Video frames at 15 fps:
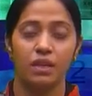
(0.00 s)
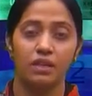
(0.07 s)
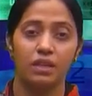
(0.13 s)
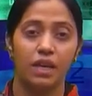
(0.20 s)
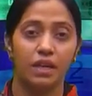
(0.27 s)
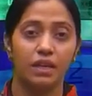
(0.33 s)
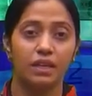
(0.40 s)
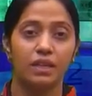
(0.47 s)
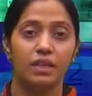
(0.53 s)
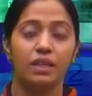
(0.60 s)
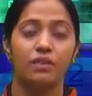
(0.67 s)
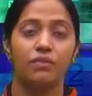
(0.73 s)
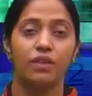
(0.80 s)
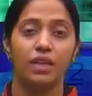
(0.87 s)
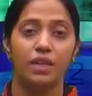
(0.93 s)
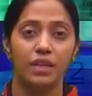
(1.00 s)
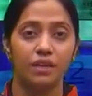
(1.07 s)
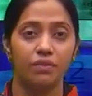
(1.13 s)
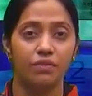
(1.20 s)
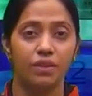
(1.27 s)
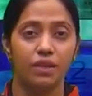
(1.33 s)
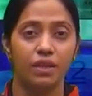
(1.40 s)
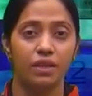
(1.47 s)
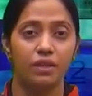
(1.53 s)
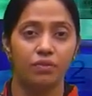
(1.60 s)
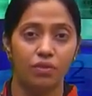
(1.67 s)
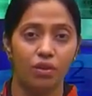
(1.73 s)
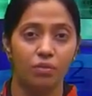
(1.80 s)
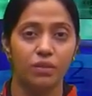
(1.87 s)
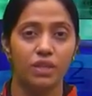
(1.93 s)
They are treating very differently
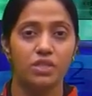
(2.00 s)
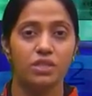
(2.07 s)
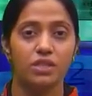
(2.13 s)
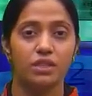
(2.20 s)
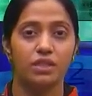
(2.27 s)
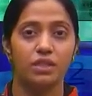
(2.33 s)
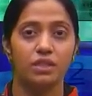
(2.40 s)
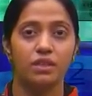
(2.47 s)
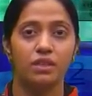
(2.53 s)
from each other.